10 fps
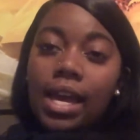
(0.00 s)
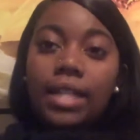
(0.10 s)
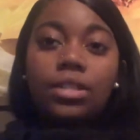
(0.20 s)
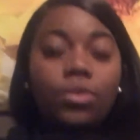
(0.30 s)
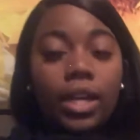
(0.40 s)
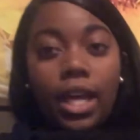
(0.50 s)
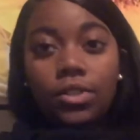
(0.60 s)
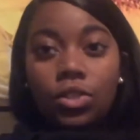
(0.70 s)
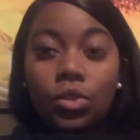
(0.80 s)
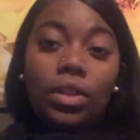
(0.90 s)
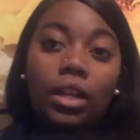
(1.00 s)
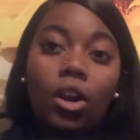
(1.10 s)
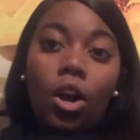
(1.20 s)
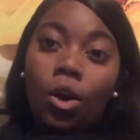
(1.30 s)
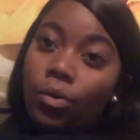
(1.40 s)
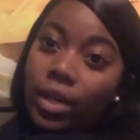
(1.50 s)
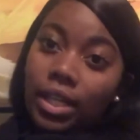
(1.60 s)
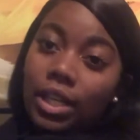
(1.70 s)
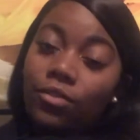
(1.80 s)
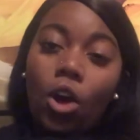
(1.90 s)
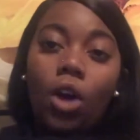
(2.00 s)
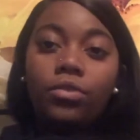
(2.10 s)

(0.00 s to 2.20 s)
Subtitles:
and to engage the youth that are already involved